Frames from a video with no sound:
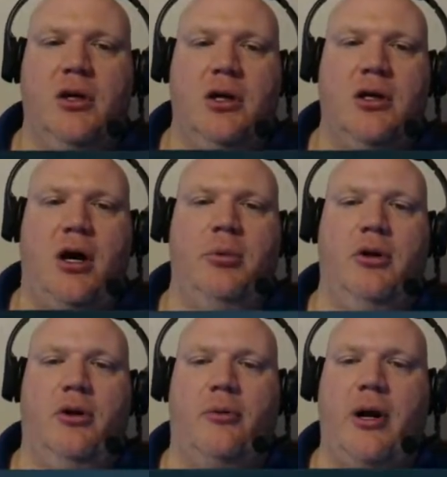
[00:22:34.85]
cobble
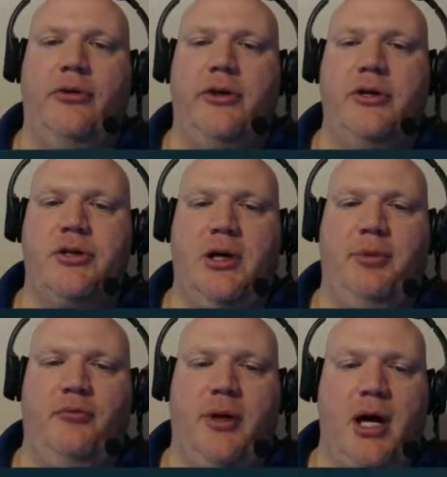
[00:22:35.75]
on around this, a couple
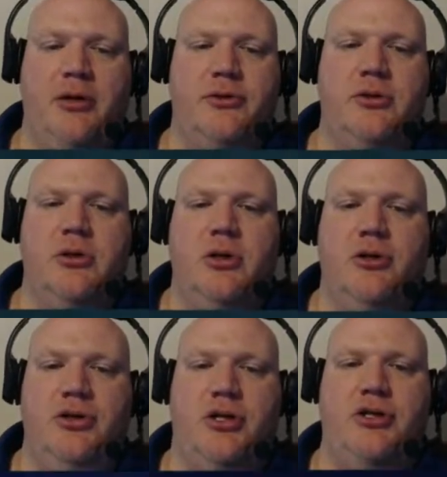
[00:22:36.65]
of blocks,
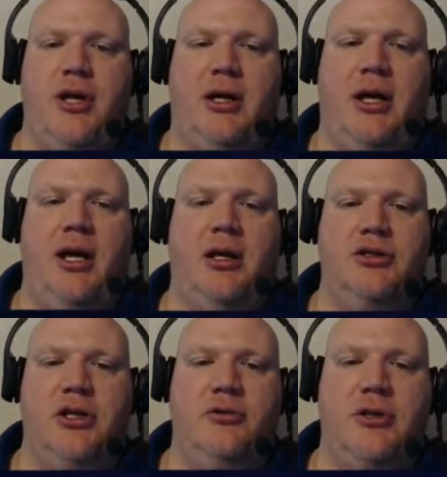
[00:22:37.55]
just so that can't
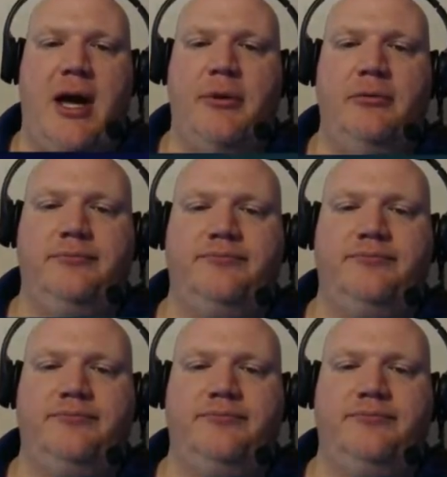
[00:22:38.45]
continue to happen.